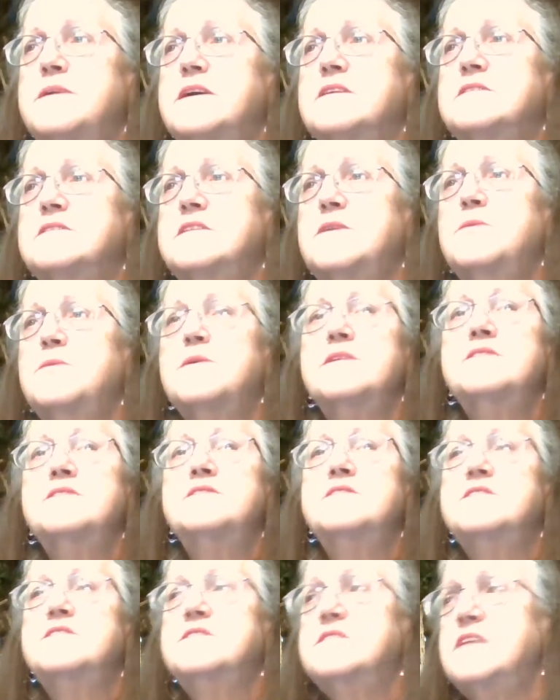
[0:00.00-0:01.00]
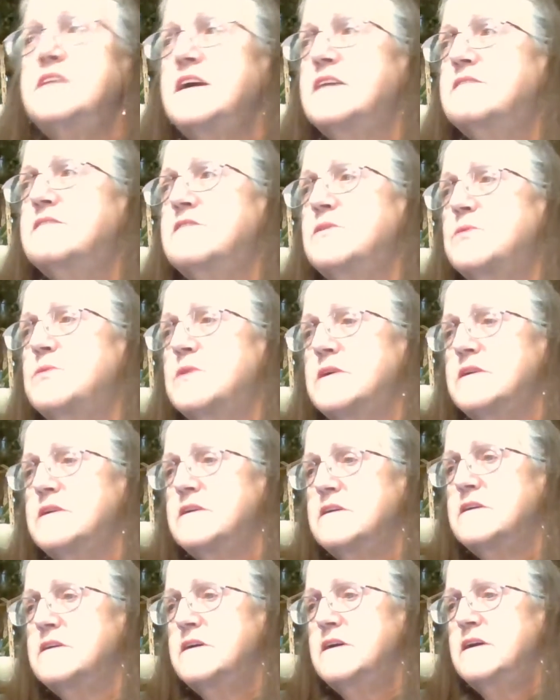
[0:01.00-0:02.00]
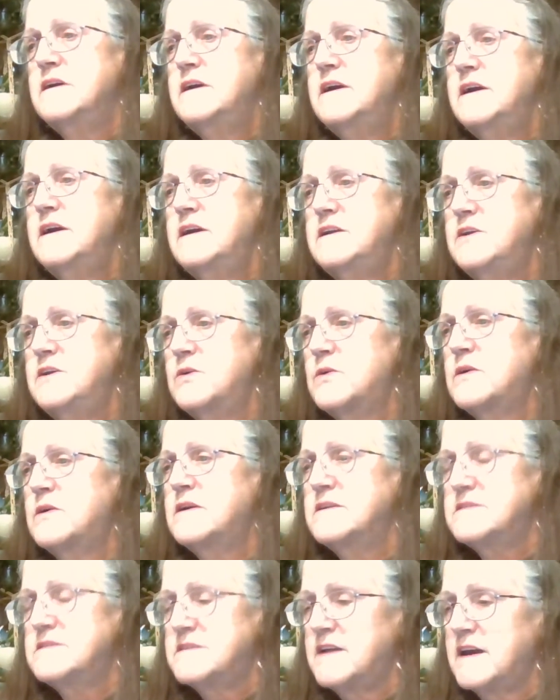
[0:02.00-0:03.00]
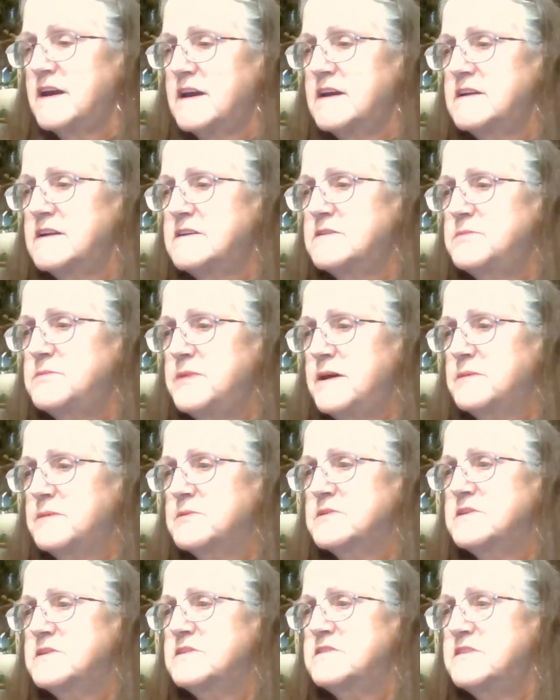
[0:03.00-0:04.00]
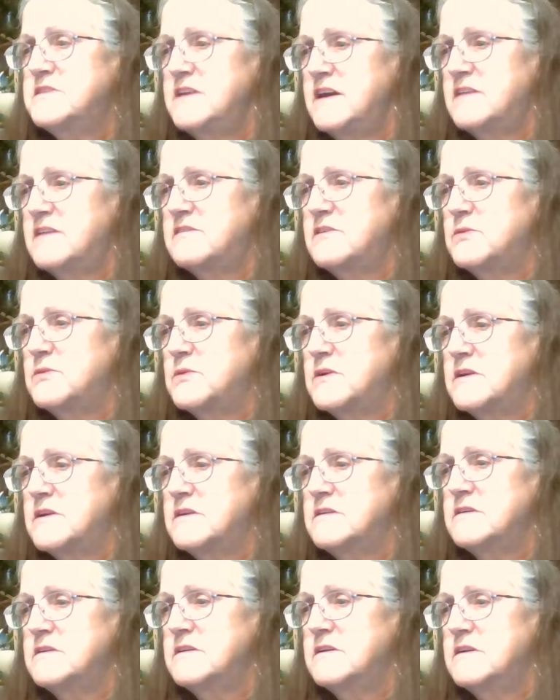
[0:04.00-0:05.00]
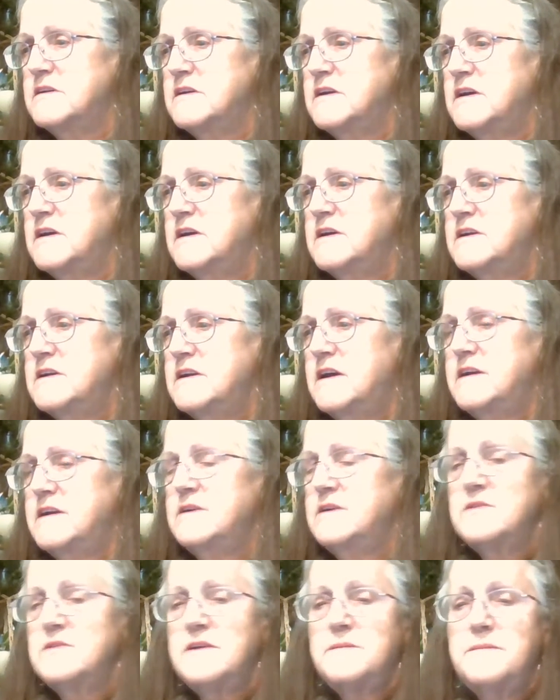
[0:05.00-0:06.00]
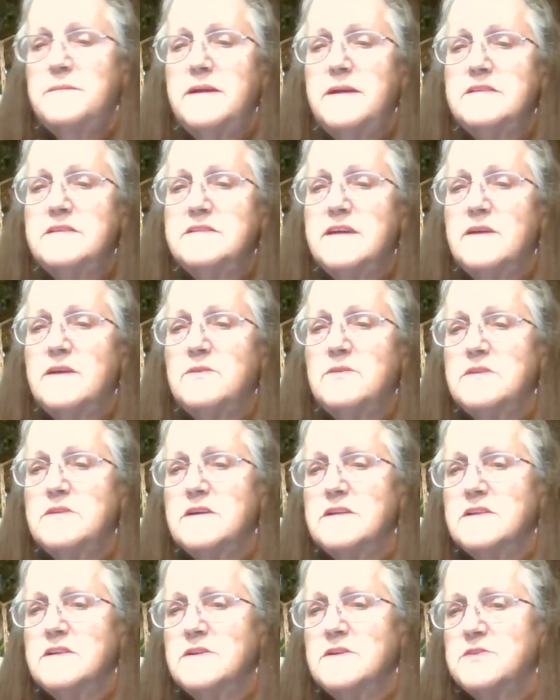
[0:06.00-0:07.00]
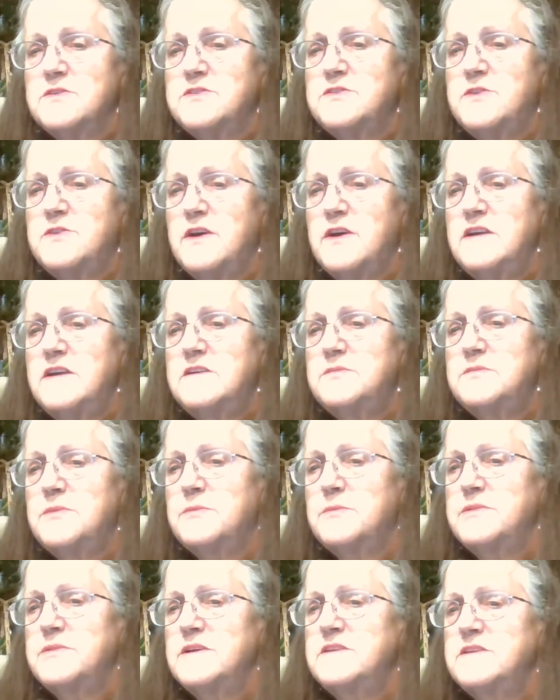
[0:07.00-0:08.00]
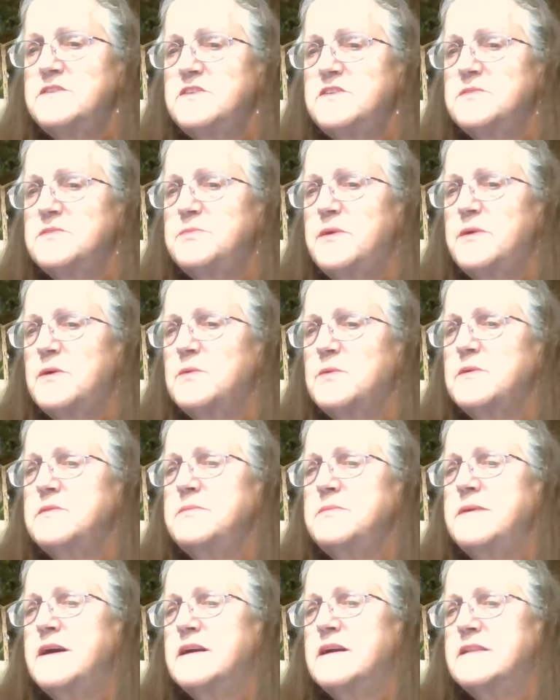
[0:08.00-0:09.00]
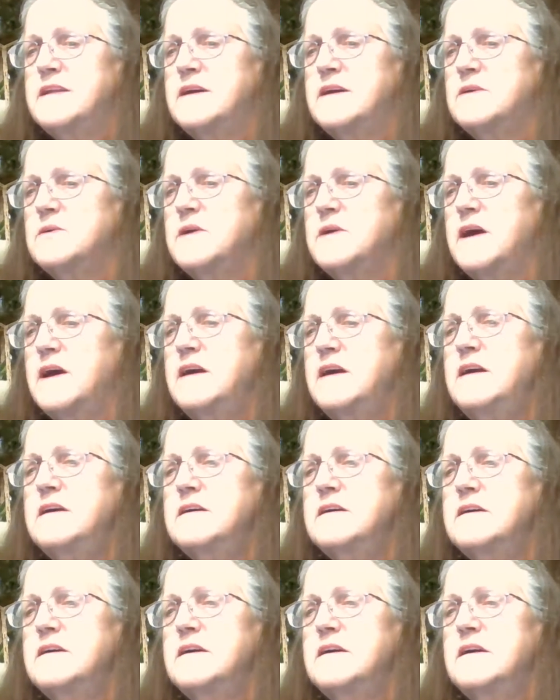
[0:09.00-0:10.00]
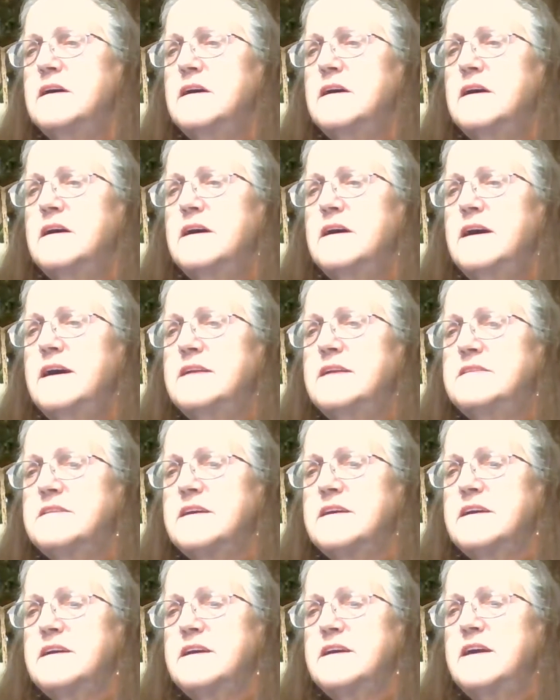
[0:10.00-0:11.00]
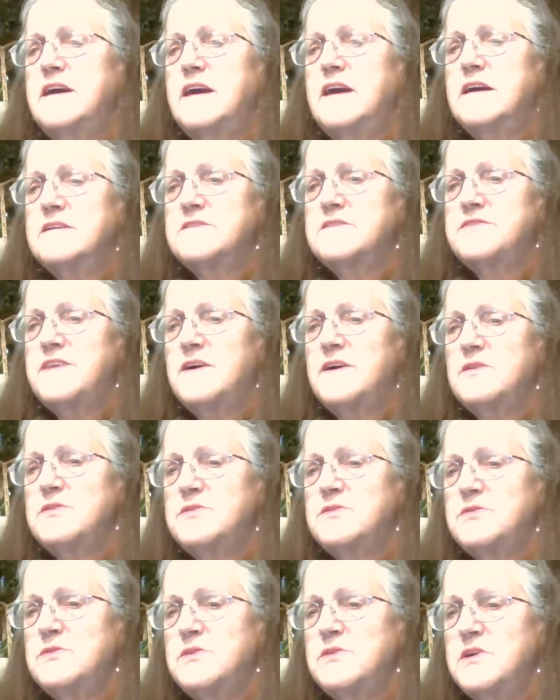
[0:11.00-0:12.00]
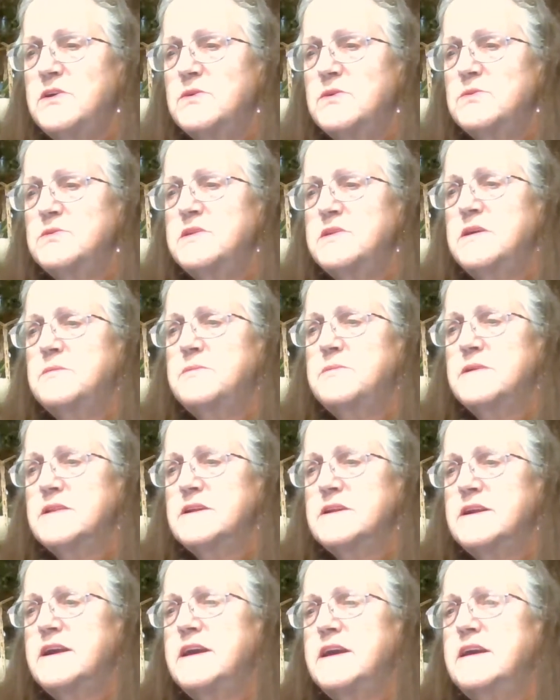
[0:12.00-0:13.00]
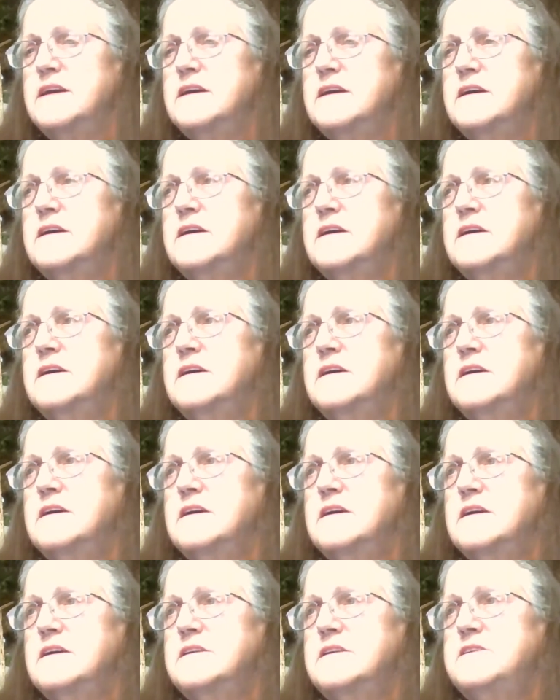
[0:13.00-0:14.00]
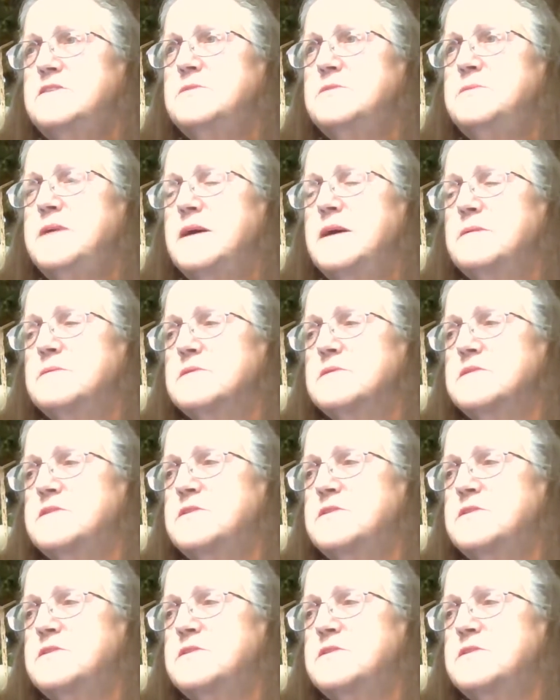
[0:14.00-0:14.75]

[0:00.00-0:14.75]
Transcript: because he wants to see everyone, and you're his ticket to be able to see everyone. I know that may sound a little strange, but please just bear with me on that, okay? It's like he has found through you the ability to be able